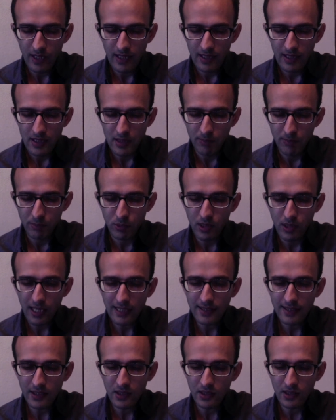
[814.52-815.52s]
the
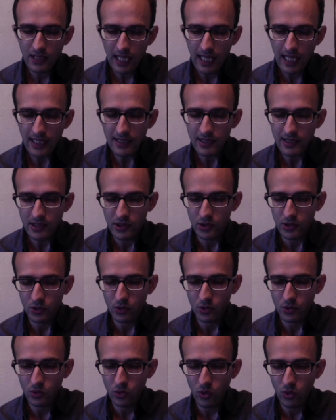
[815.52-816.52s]
practical
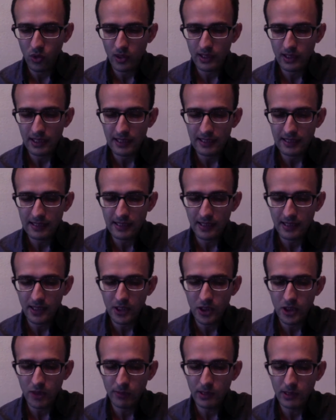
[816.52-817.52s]
attitude toward
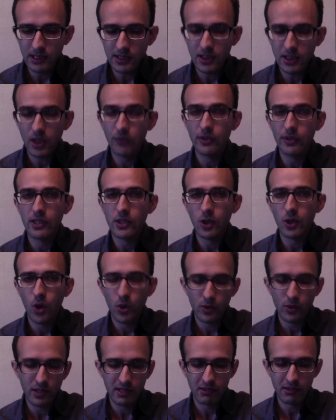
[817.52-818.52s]
intelligibility of its
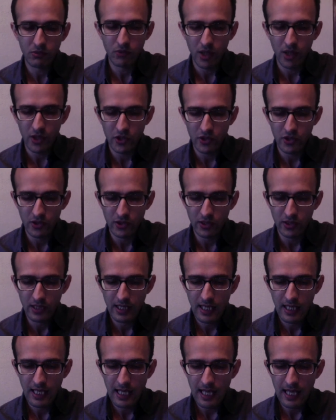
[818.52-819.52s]
own structure
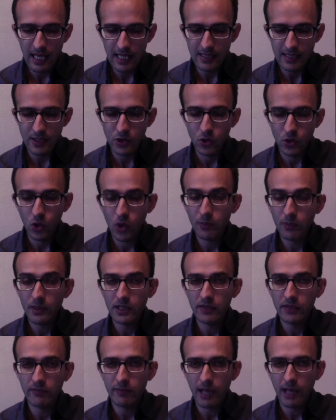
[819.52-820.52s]
as a
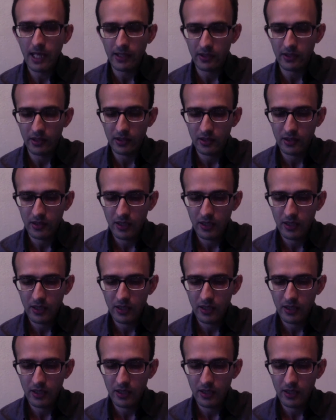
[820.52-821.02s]
normative matter,